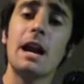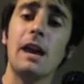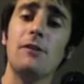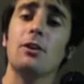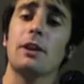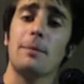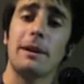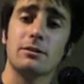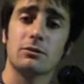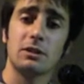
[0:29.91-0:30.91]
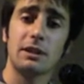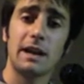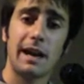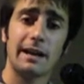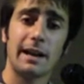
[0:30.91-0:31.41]
If you look at my screen,
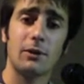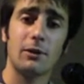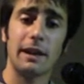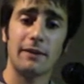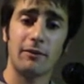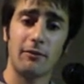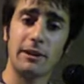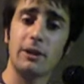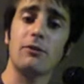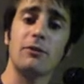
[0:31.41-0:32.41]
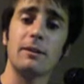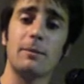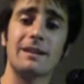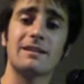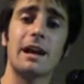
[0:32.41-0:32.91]
I not only have a video feed of
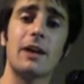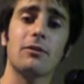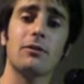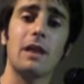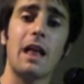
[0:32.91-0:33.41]
myself,